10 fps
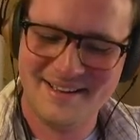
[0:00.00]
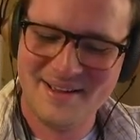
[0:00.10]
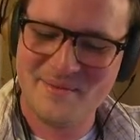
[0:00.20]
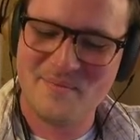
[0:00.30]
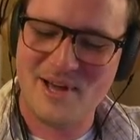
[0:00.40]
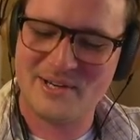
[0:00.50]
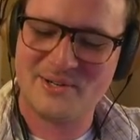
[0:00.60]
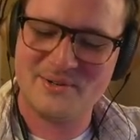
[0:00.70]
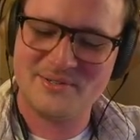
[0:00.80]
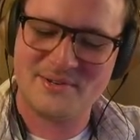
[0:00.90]

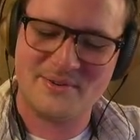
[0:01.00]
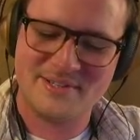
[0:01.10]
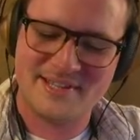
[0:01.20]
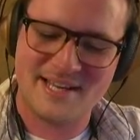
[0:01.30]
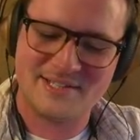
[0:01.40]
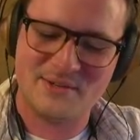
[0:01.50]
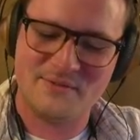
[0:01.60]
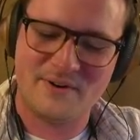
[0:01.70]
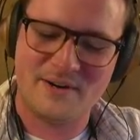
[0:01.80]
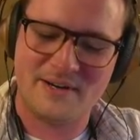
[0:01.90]
Monocles, or is that too
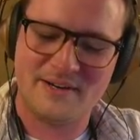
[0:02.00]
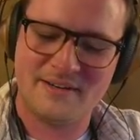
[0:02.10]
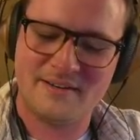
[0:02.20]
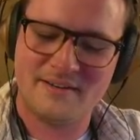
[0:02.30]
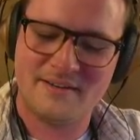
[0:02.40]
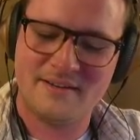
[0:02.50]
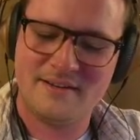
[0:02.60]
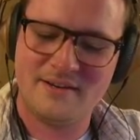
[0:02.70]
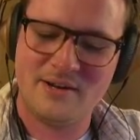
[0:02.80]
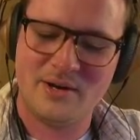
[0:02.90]
far?
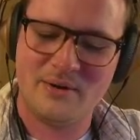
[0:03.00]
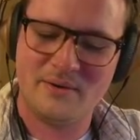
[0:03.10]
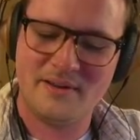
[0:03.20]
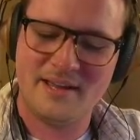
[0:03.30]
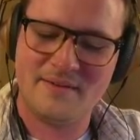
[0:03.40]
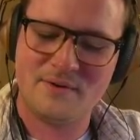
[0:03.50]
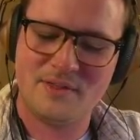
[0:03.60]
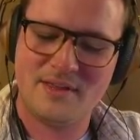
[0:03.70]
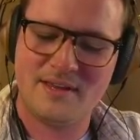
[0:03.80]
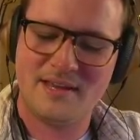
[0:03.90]
No,
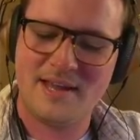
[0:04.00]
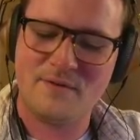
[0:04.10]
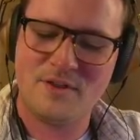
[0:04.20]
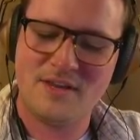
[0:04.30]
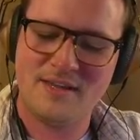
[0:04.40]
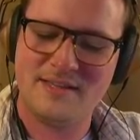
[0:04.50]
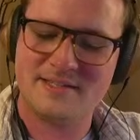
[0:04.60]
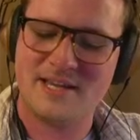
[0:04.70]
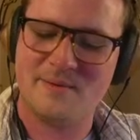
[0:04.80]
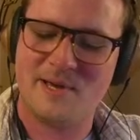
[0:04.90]
everything in this
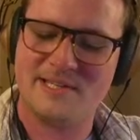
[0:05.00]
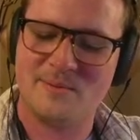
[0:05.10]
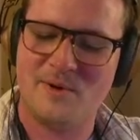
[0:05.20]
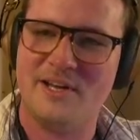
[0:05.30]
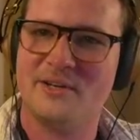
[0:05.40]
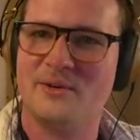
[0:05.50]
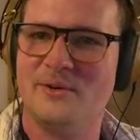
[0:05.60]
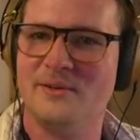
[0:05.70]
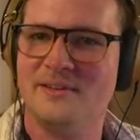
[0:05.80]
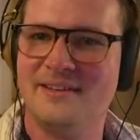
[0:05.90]
game has a
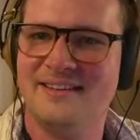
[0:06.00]
monocle.